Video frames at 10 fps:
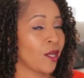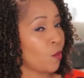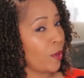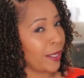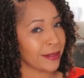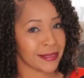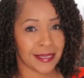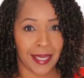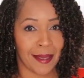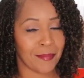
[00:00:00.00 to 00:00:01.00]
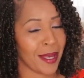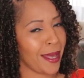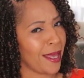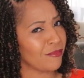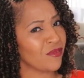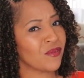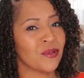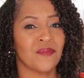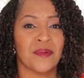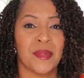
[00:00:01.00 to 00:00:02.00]
And quiet as kept, I have a
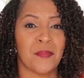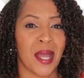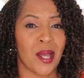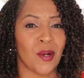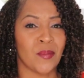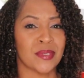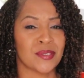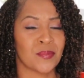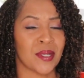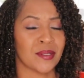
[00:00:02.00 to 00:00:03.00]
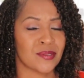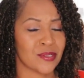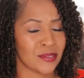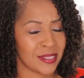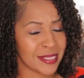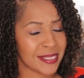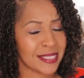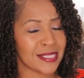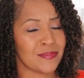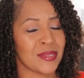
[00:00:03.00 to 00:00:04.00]
few of them in my home as well. So this
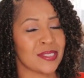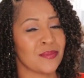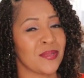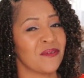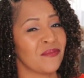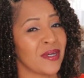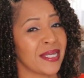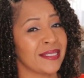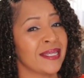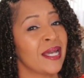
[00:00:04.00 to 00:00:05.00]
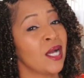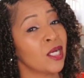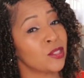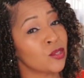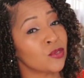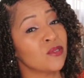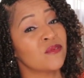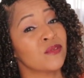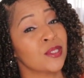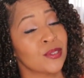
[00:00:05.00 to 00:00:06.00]
is meant to be fun, a
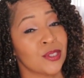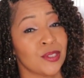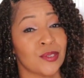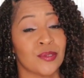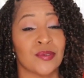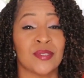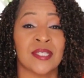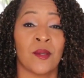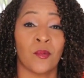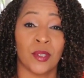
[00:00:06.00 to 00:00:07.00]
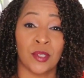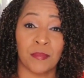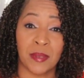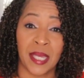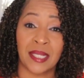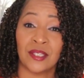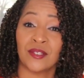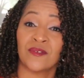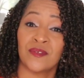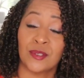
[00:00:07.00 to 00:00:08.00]
tool for you to use when you're planning
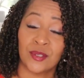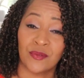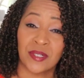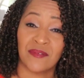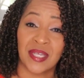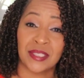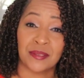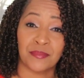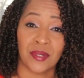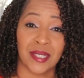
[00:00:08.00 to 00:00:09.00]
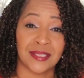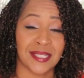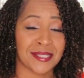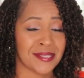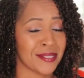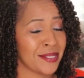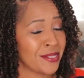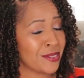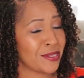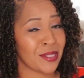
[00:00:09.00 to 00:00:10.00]
your future renovation projects.
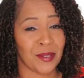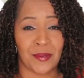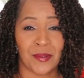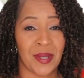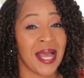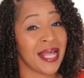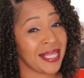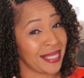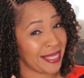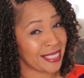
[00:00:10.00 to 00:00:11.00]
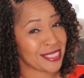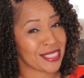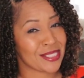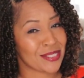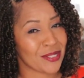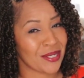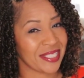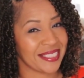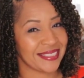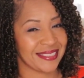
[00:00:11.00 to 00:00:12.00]
So let's get started.